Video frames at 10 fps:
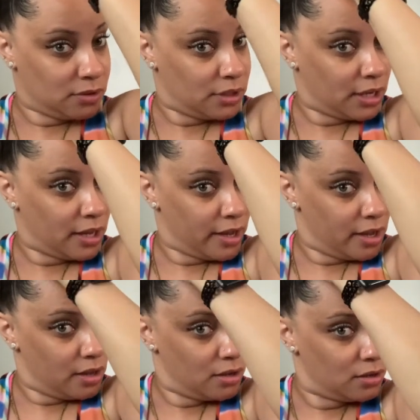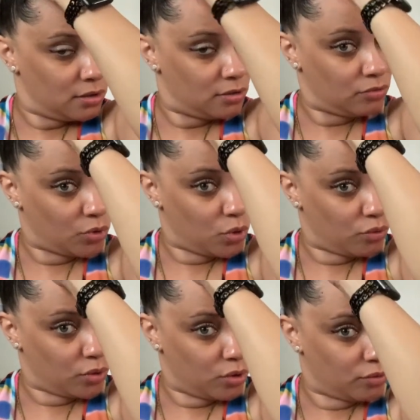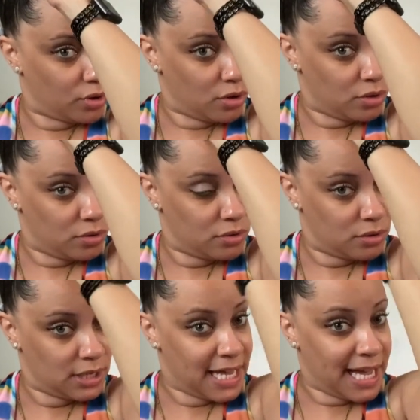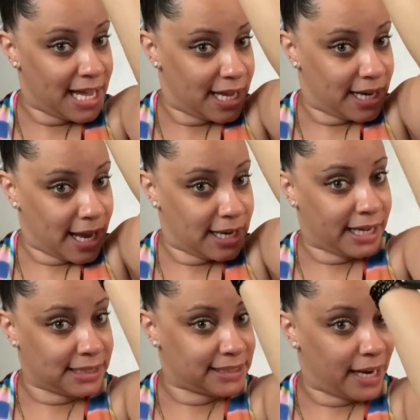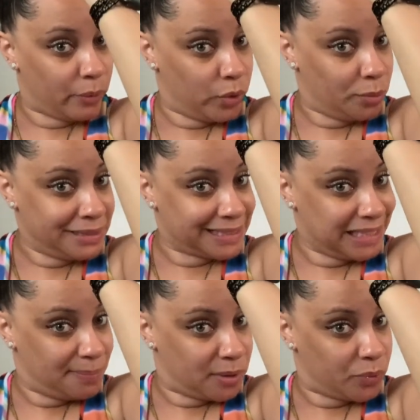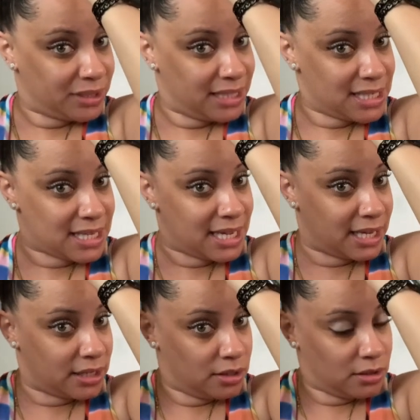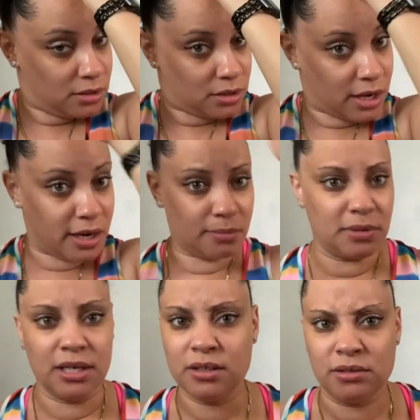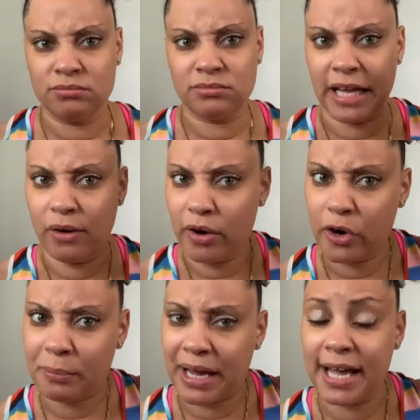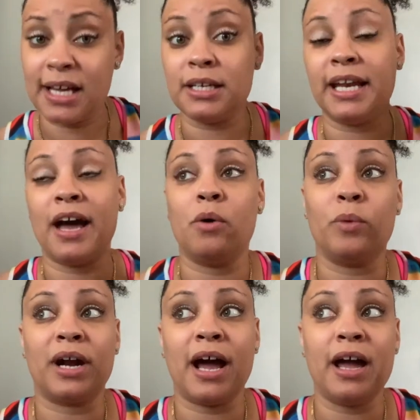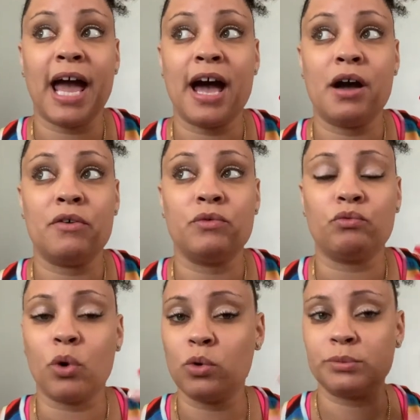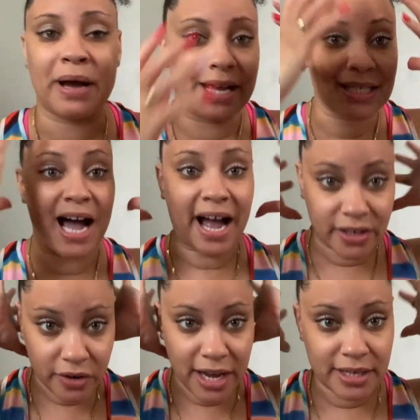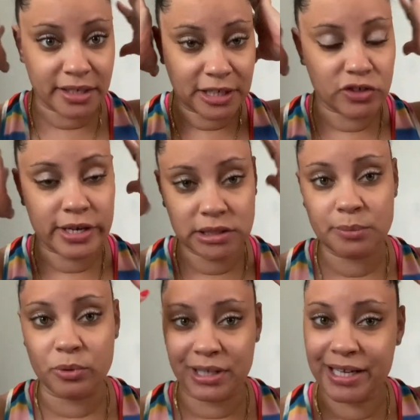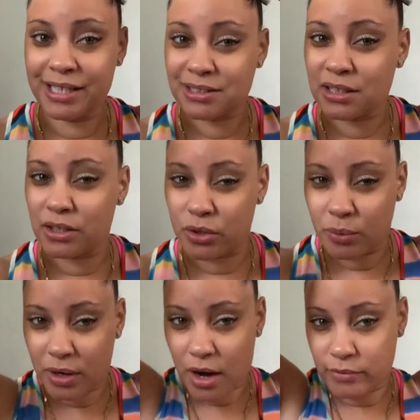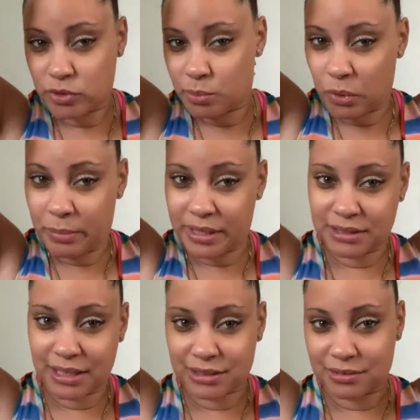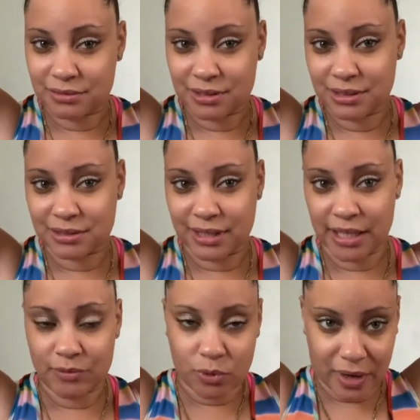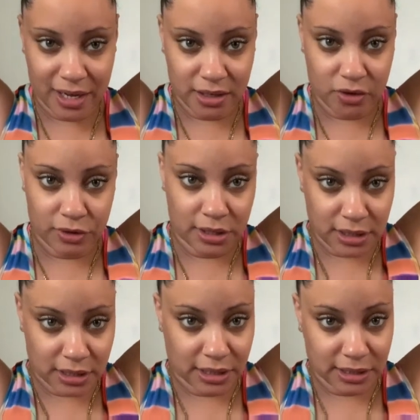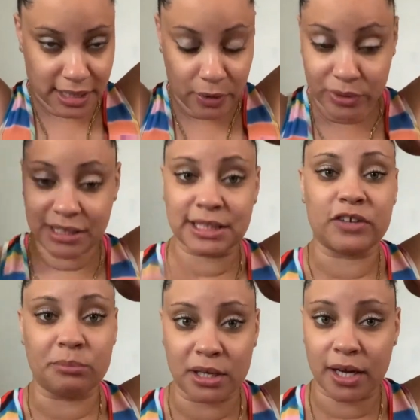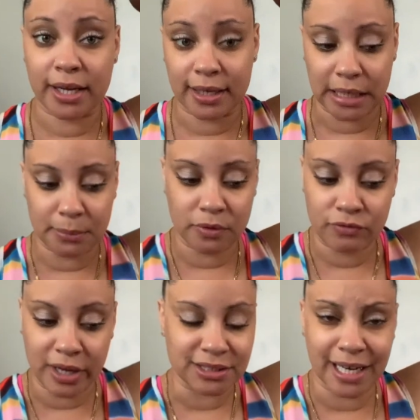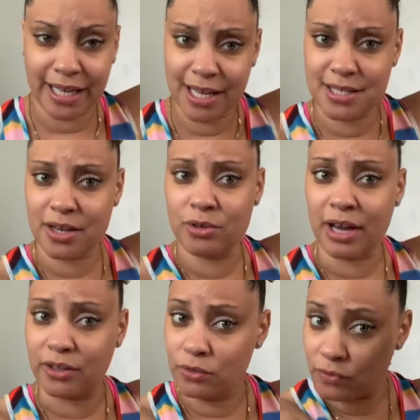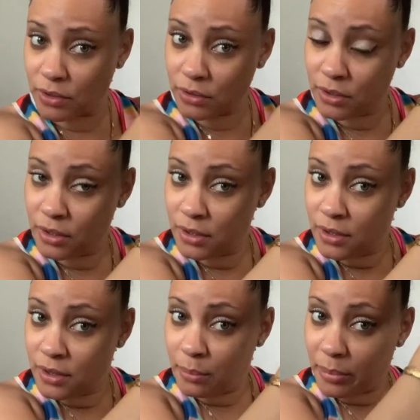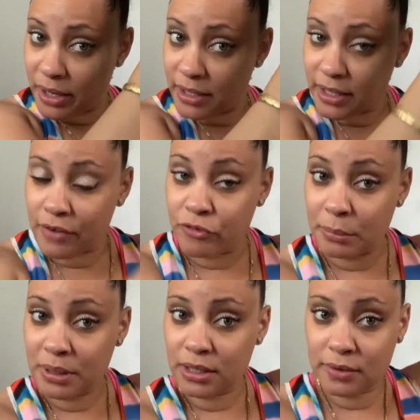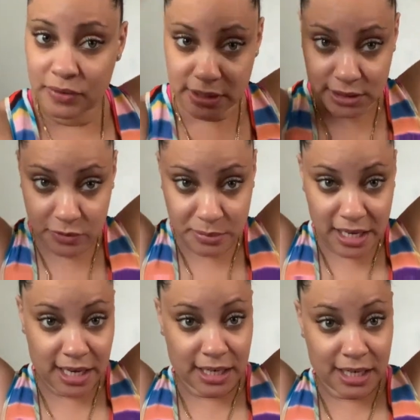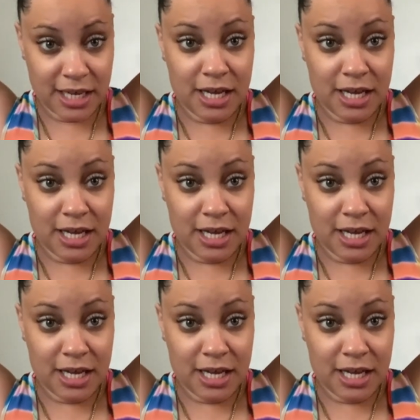Okay. Roll, roll, roll. And like I said, I will be sleeping with these in. They don't hurt my head. Now, when I have rolled my entire head and I try to sleep on it, it is a little uncomfortable, but it doesn't like give you a headache or anything like that. Or it doesn't give me a headache. Let me rephrase it. I can't tell you how you feel. But yeah, for me, it doesn't give me a headache.